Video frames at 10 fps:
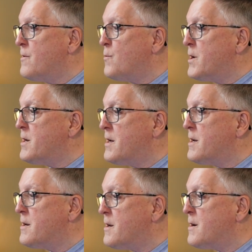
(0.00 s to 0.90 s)
we
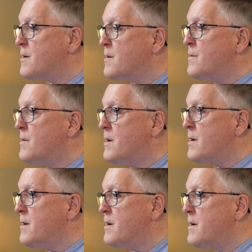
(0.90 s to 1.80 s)
can know
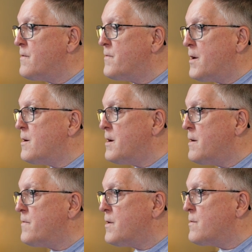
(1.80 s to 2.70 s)
if the
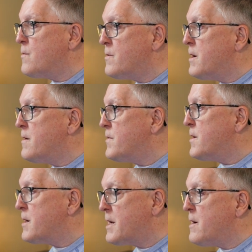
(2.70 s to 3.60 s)
if the if
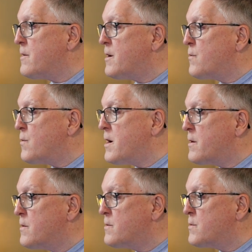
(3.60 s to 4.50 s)
the accounting
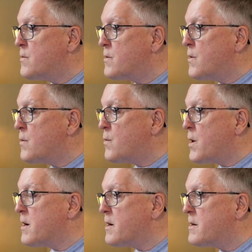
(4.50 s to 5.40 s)
records are
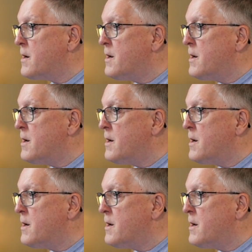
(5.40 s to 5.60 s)
correct.